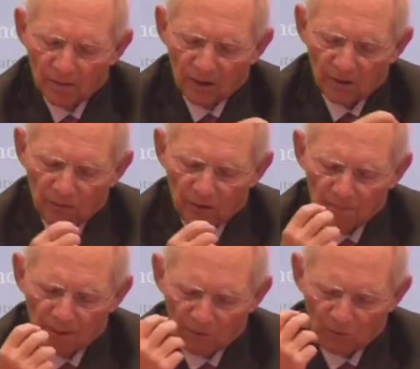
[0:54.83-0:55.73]
that we
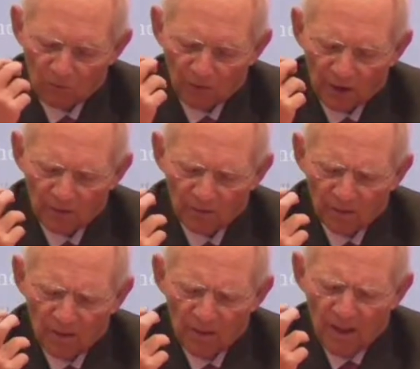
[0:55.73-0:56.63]
must
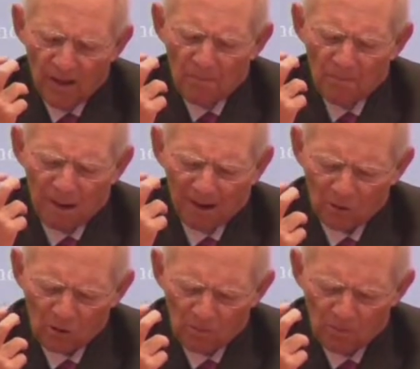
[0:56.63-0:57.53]
face
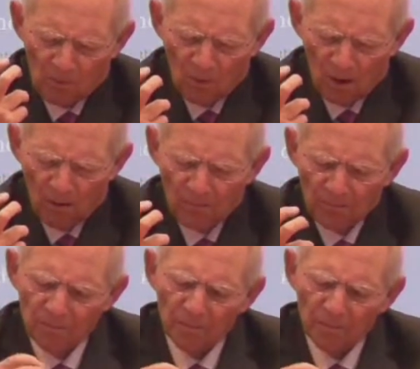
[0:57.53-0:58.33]
much more